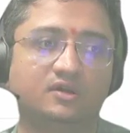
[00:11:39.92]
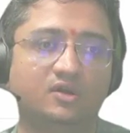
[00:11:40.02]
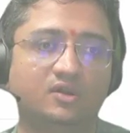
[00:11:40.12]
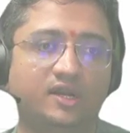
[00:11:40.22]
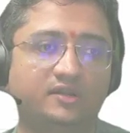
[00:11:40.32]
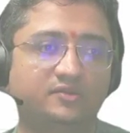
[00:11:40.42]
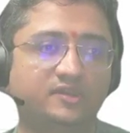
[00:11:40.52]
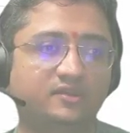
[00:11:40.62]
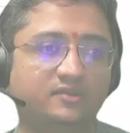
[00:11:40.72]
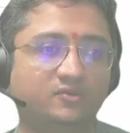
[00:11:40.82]
Right. You
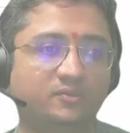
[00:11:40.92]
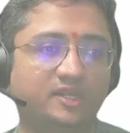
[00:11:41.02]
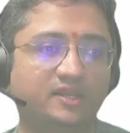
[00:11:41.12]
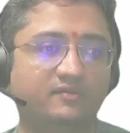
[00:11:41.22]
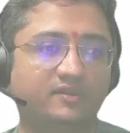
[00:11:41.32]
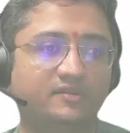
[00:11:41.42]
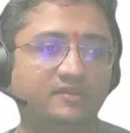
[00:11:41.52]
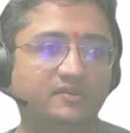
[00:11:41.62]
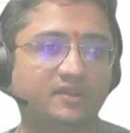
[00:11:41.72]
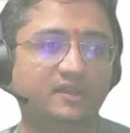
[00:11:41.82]
see so many levels,
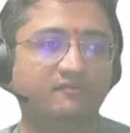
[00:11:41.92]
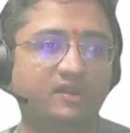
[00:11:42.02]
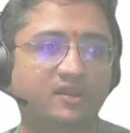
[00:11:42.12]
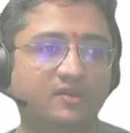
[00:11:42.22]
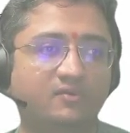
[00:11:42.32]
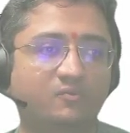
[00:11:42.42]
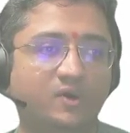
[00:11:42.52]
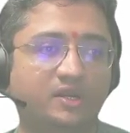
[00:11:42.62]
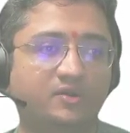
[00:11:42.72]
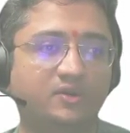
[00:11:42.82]
level
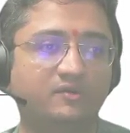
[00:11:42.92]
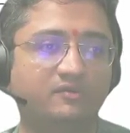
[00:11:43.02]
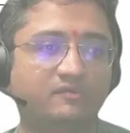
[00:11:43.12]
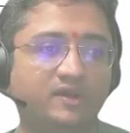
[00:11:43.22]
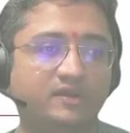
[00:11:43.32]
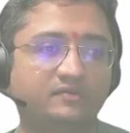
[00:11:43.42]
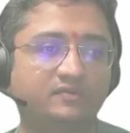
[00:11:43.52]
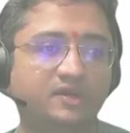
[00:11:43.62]
1 to level 5.